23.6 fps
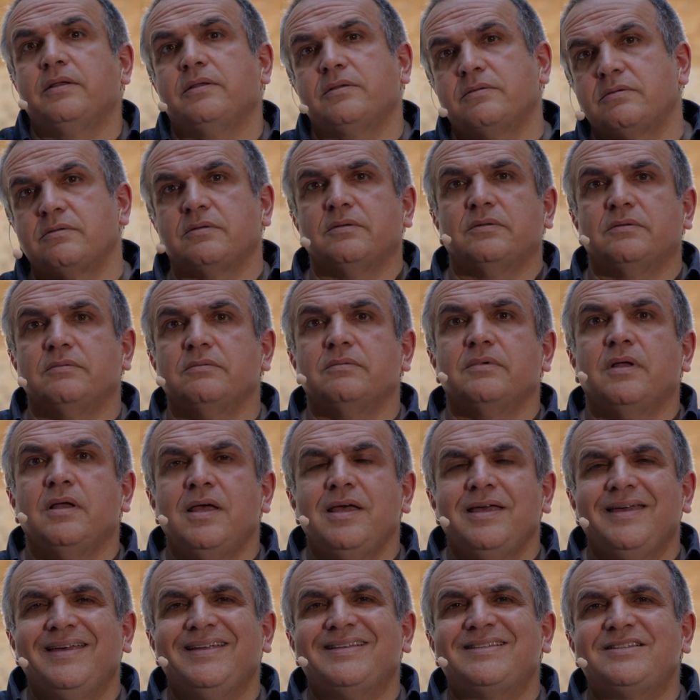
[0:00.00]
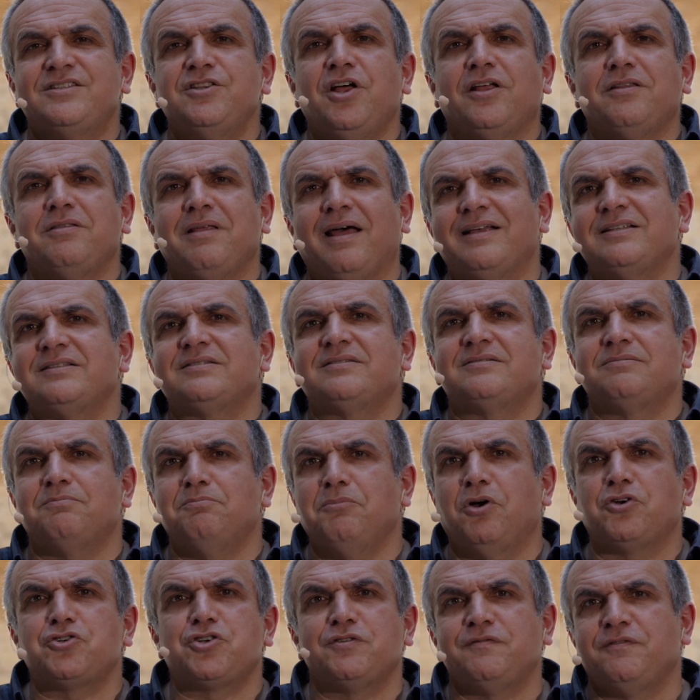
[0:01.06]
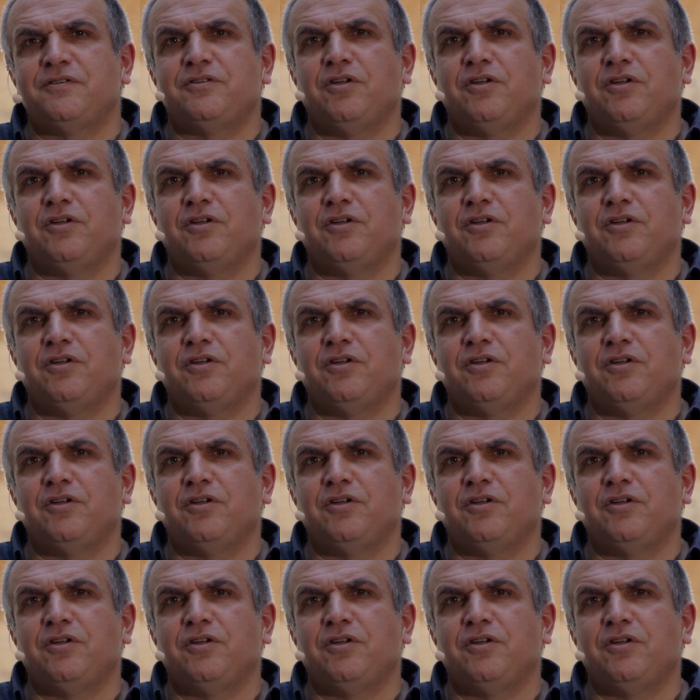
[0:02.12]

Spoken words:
It's not as much of a